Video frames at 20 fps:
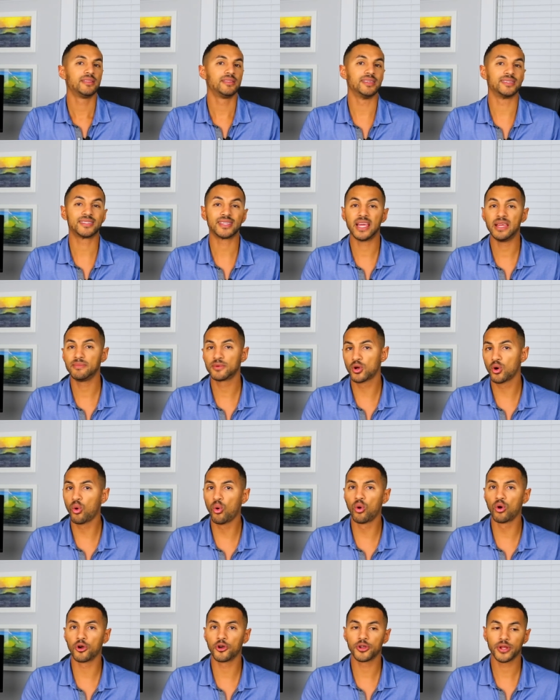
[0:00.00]
the same
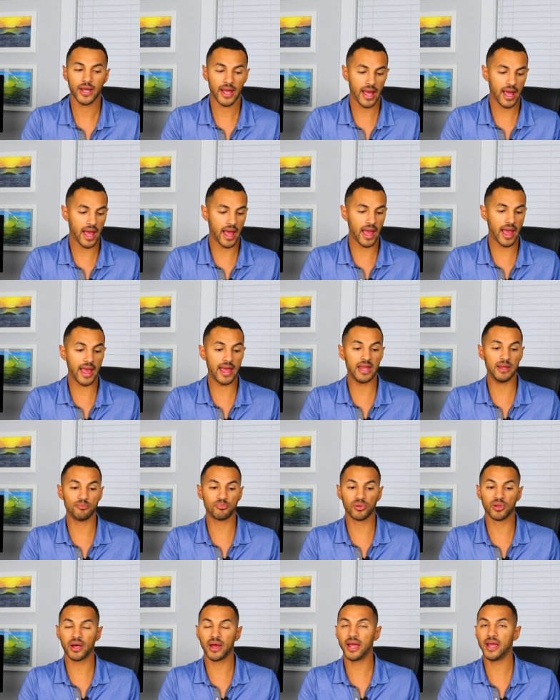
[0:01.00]
chord
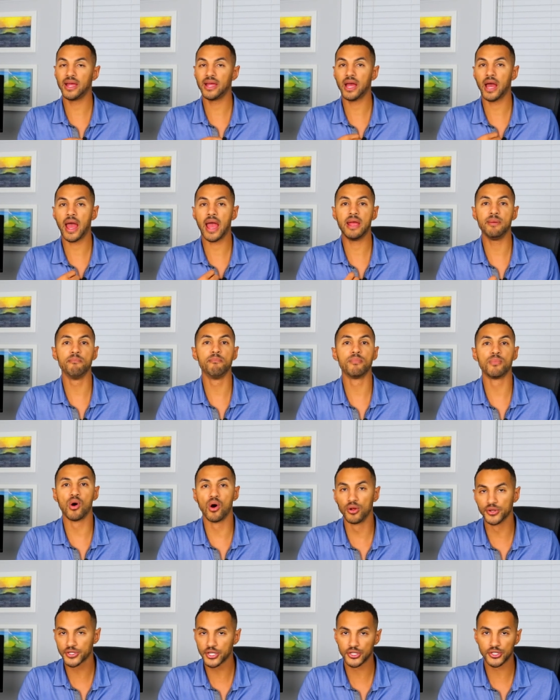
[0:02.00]
and play a
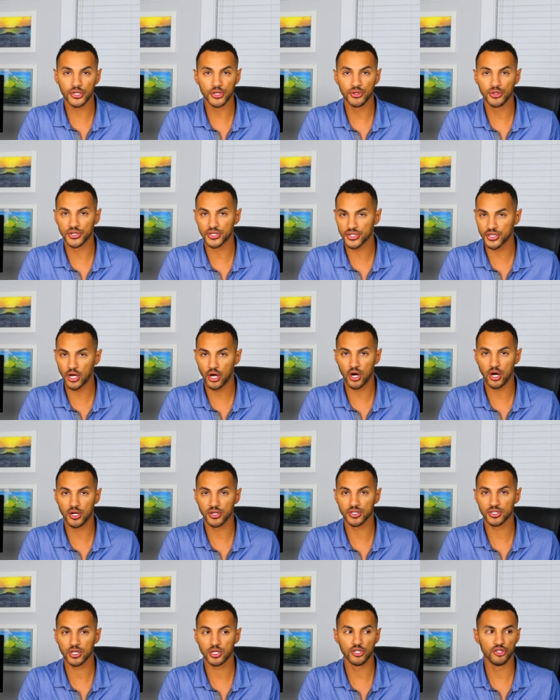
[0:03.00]
multitude of
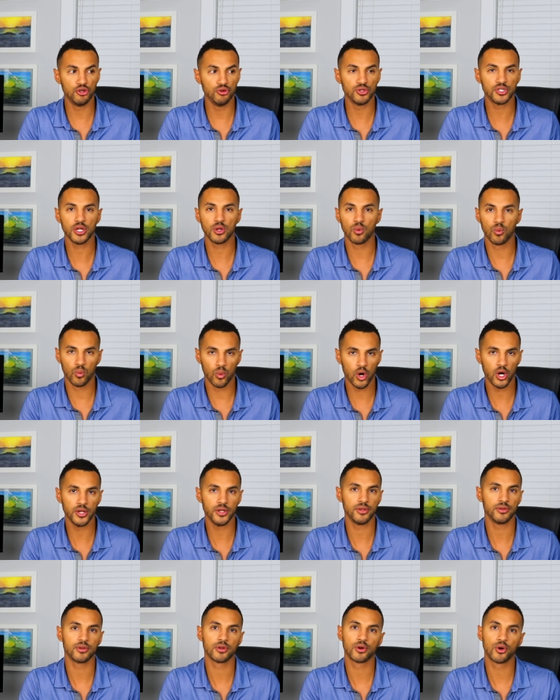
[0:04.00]
songs using
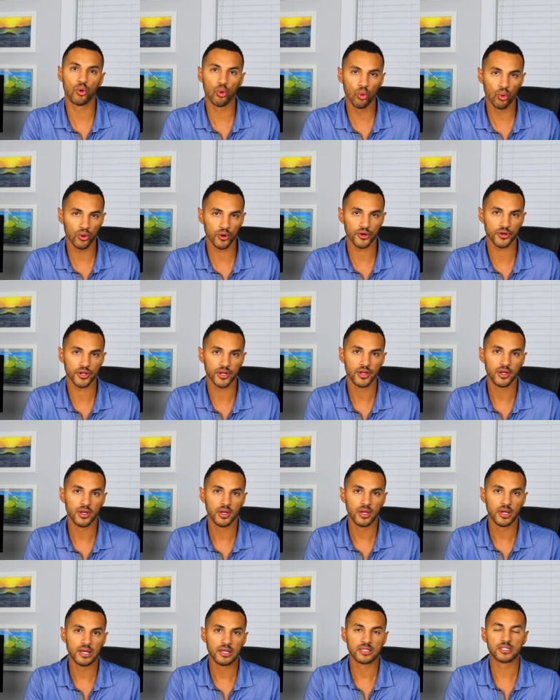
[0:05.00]
one chord.
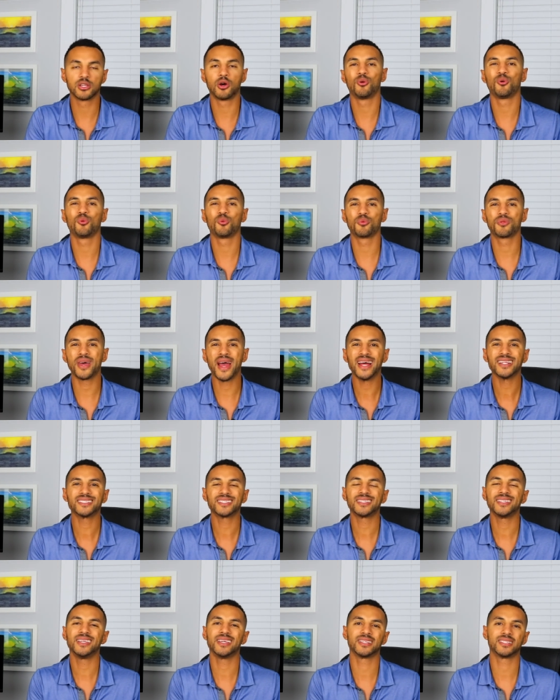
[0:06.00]
So that's the